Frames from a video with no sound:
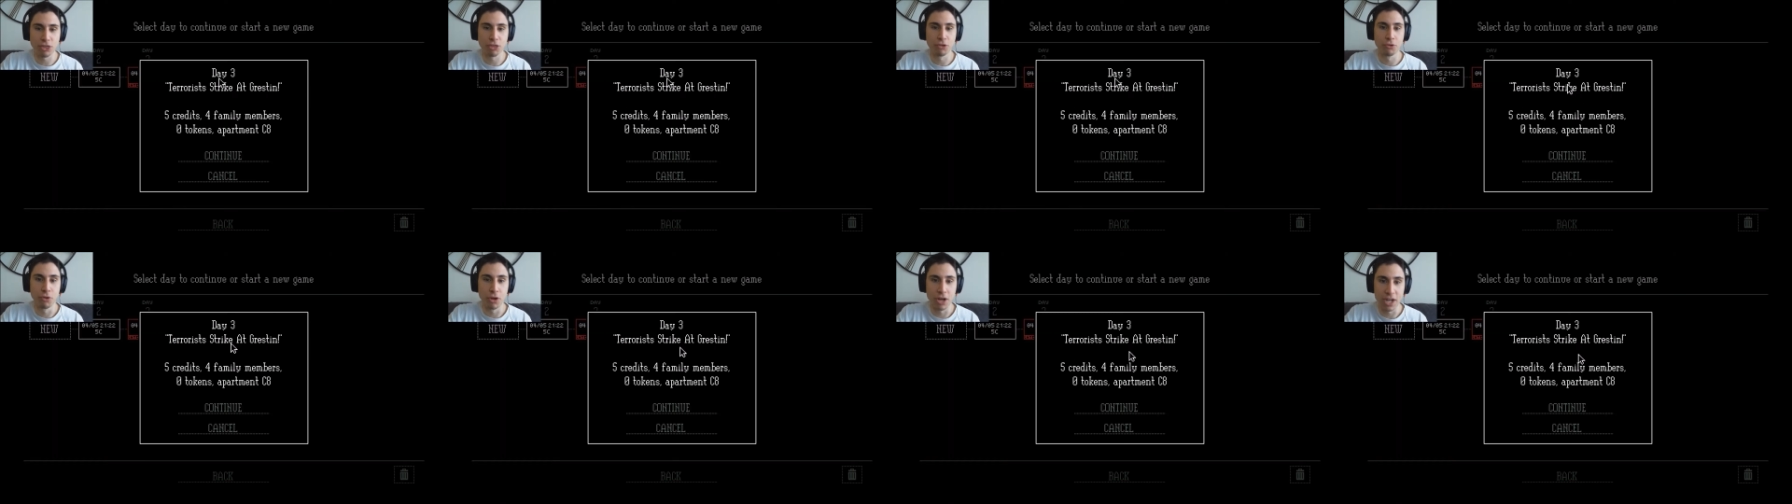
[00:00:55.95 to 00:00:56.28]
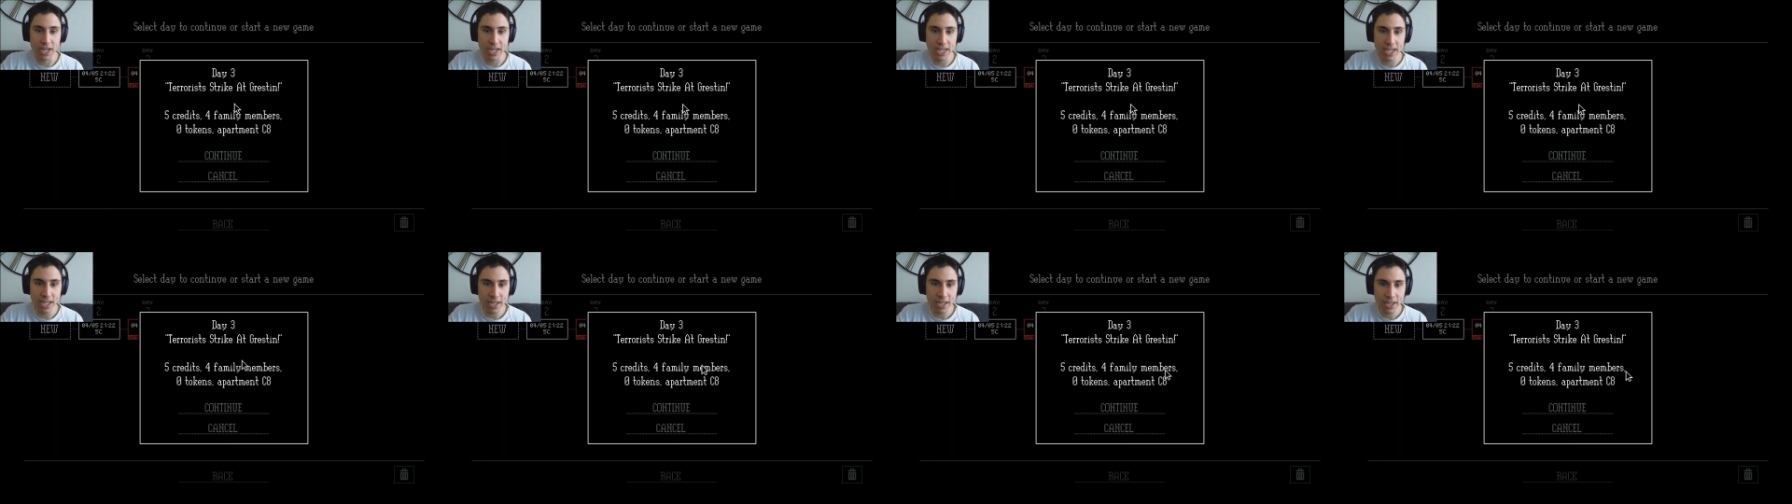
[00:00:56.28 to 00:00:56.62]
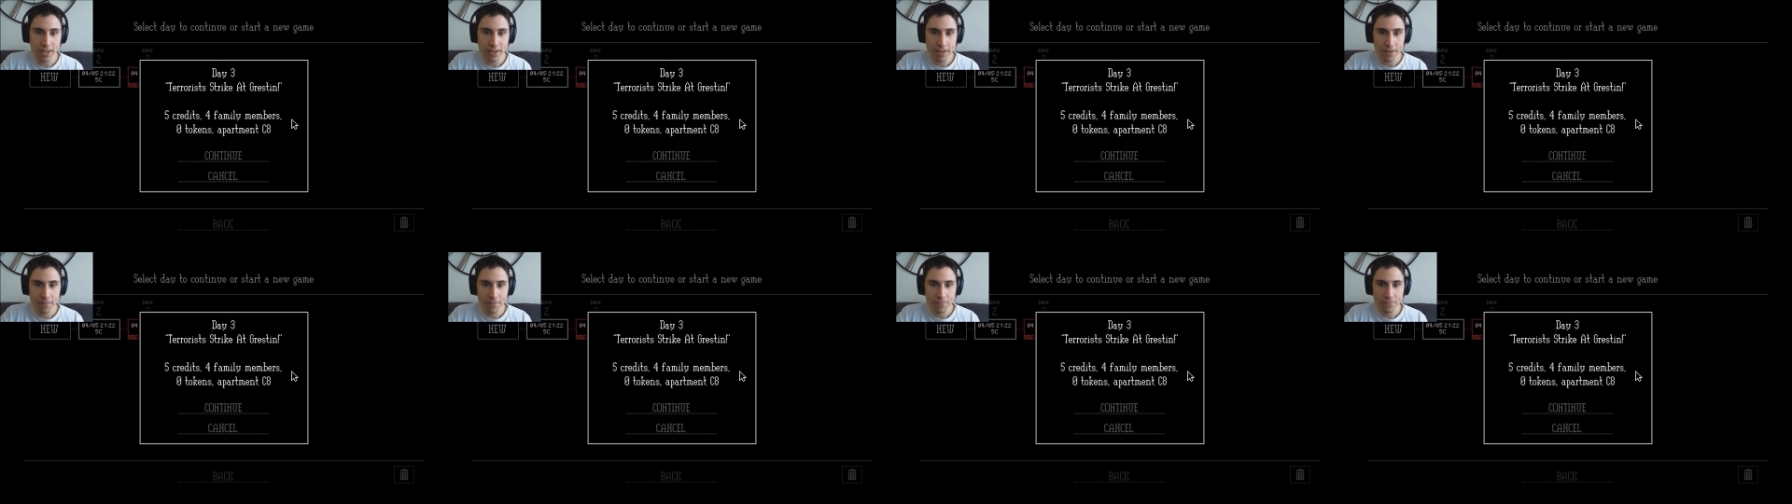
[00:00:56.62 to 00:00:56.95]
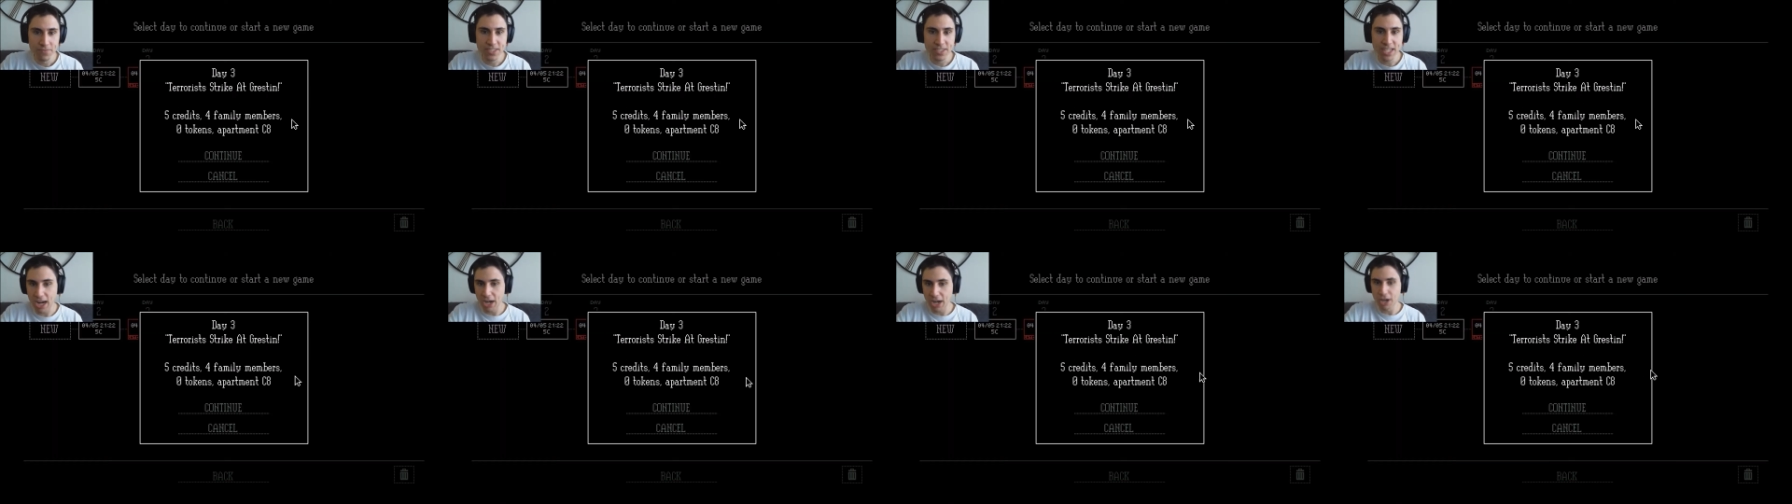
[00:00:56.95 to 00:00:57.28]
three.
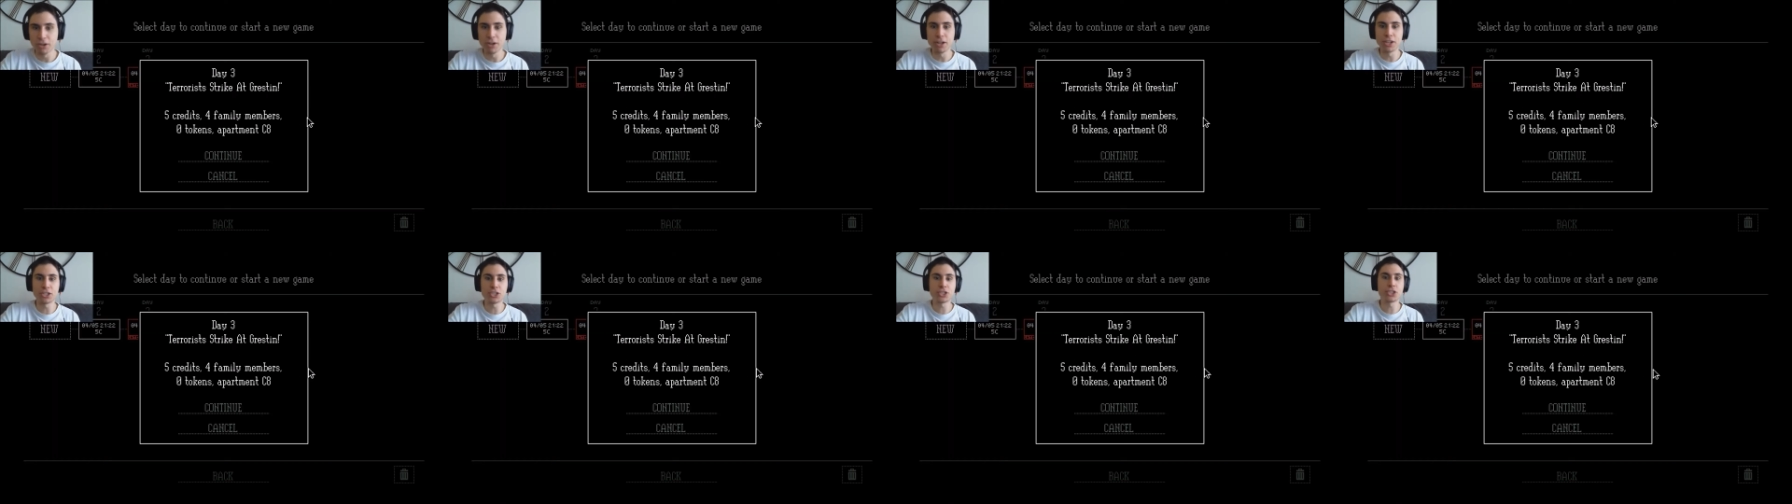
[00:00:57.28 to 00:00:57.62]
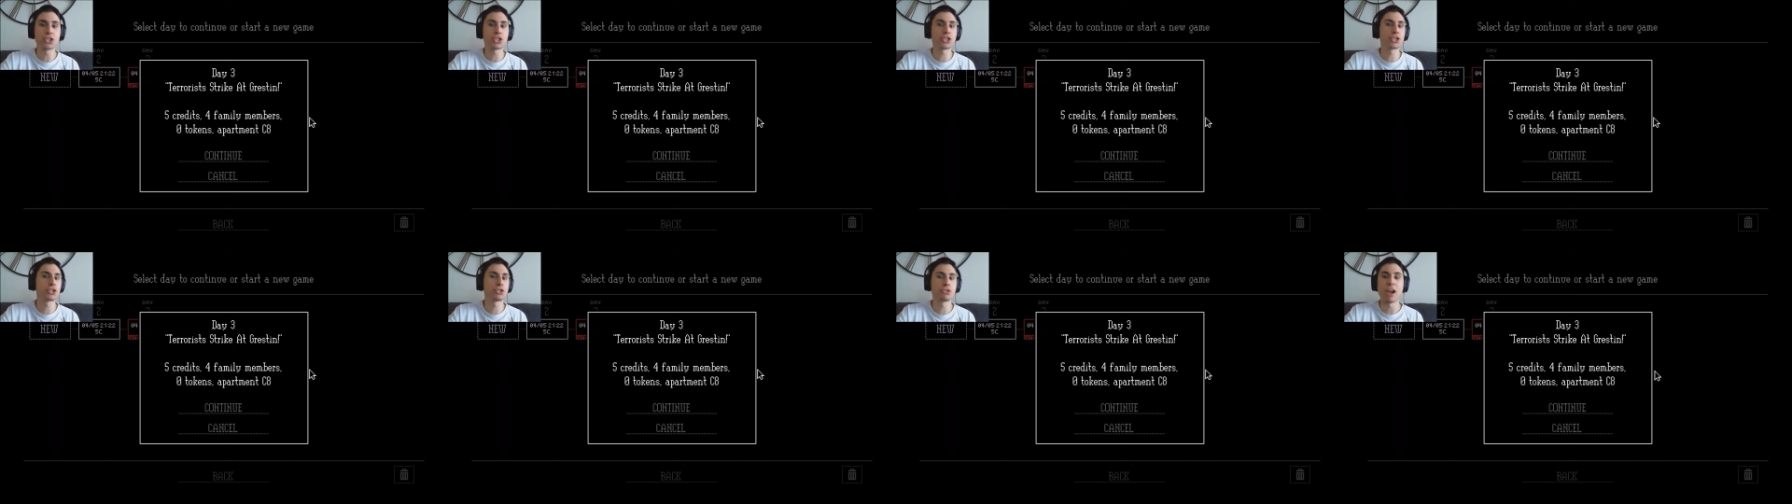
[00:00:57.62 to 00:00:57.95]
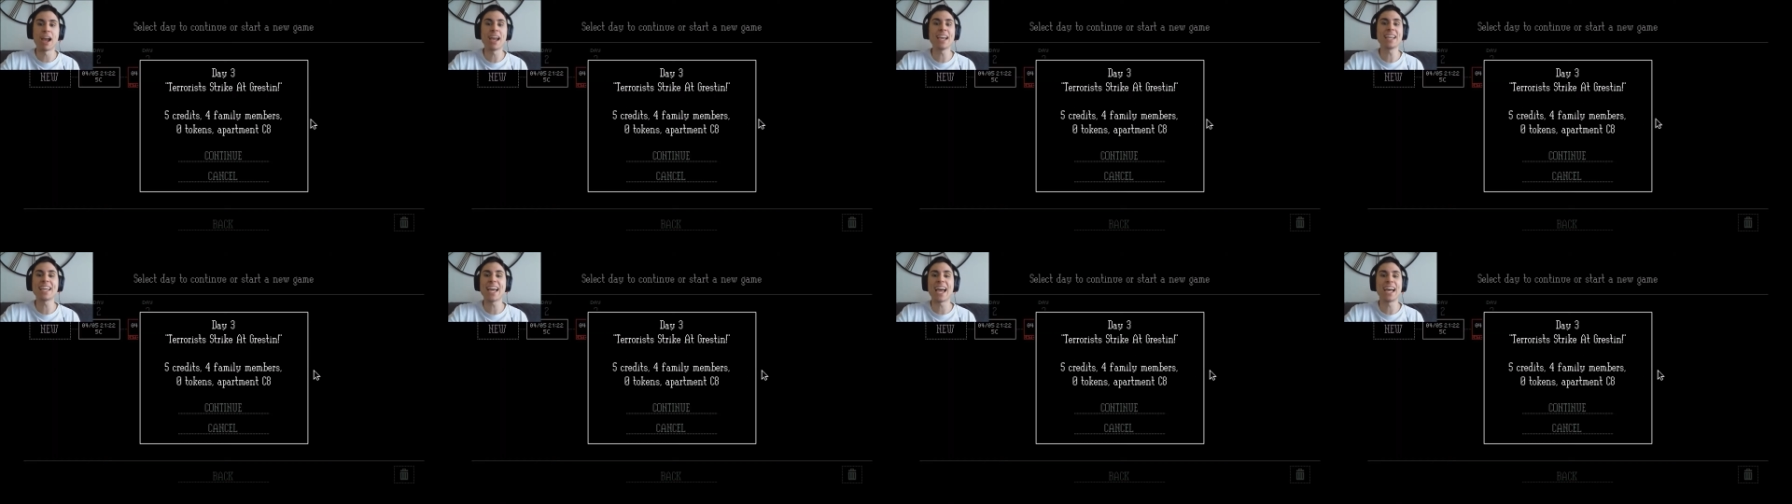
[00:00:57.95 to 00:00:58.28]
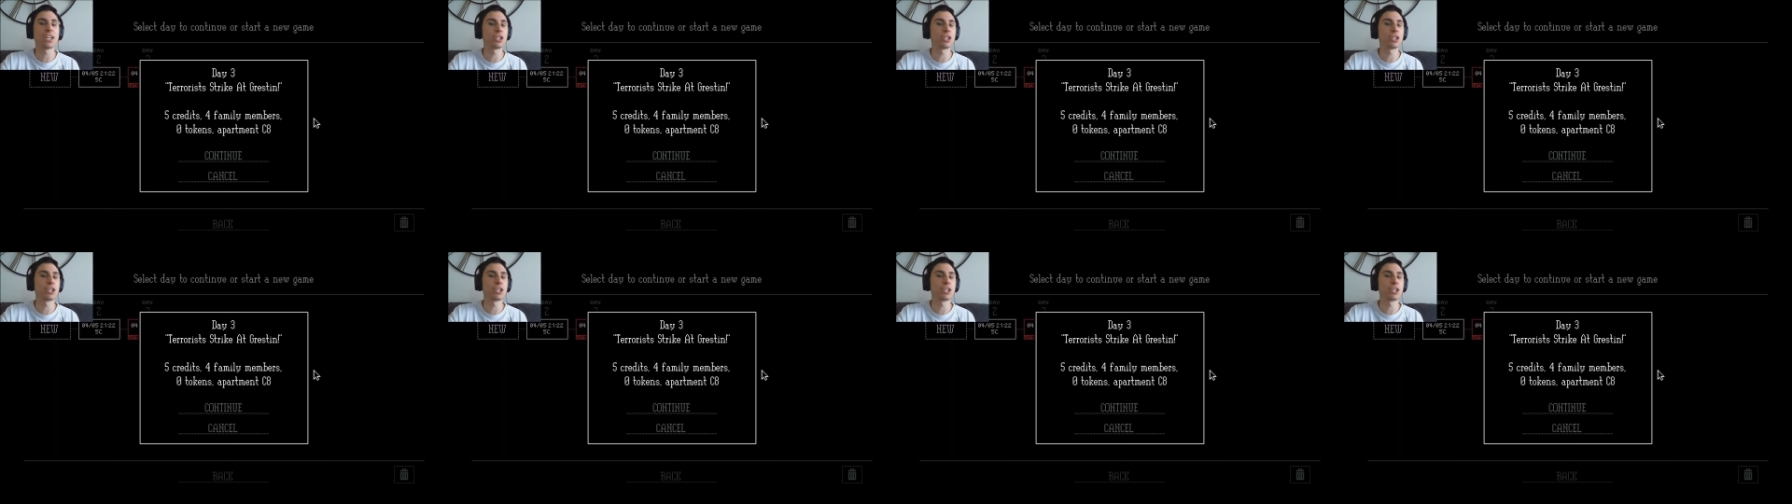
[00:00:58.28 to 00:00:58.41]
Terrorist strike at